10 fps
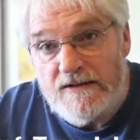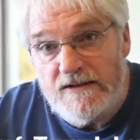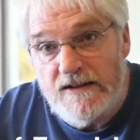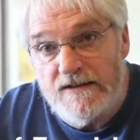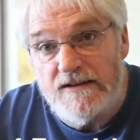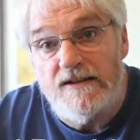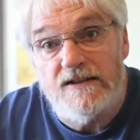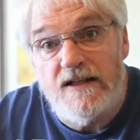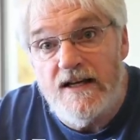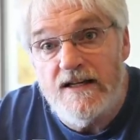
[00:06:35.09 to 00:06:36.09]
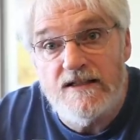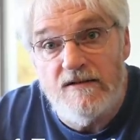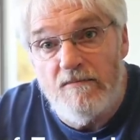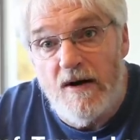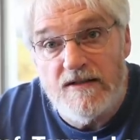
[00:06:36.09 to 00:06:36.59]
citizens.
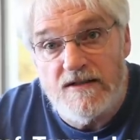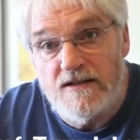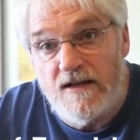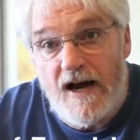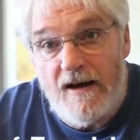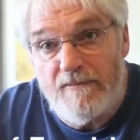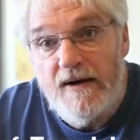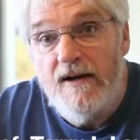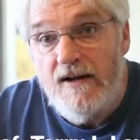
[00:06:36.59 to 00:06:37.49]
This must stop.